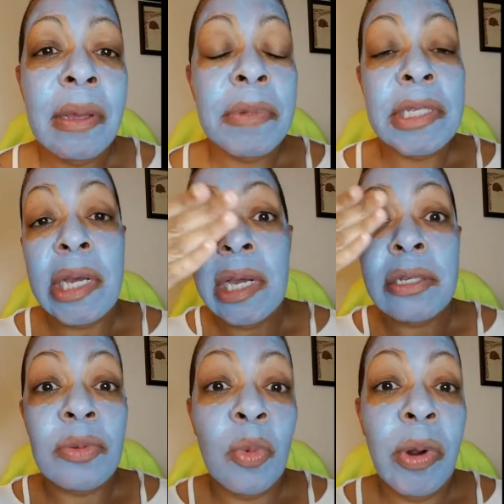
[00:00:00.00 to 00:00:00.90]

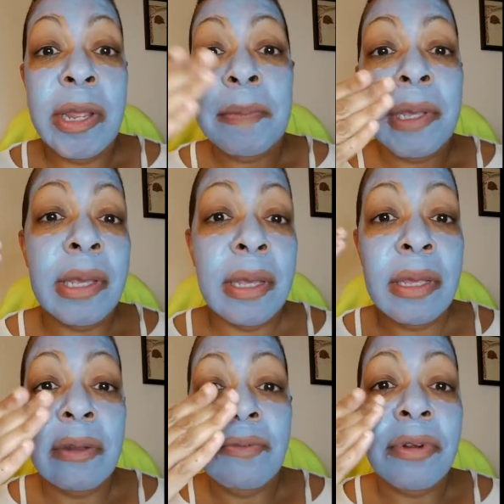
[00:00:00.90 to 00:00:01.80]
besides wiping
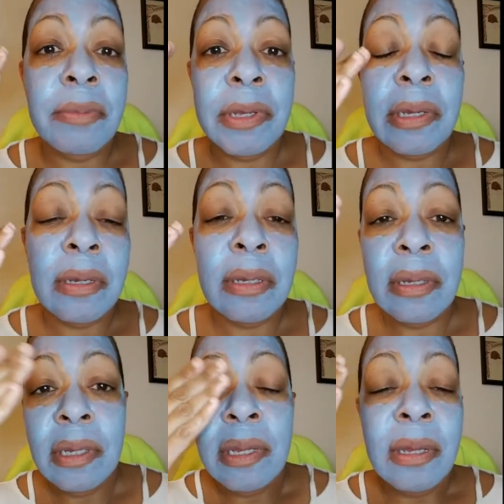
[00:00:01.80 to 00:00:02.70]
and rubbing
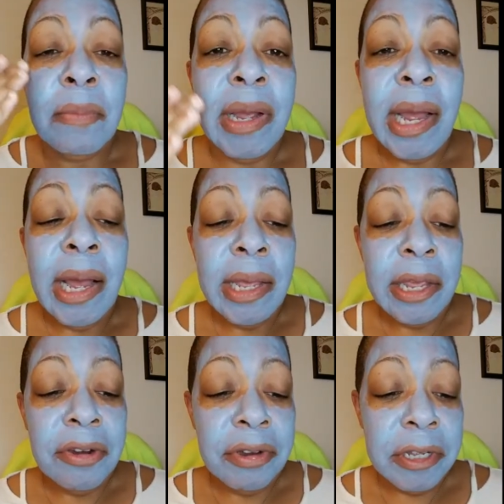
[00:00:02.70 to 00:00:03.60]
my eye
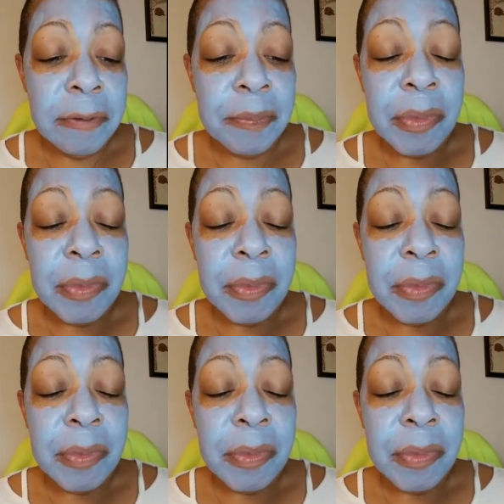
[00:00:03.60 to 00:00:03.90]
area?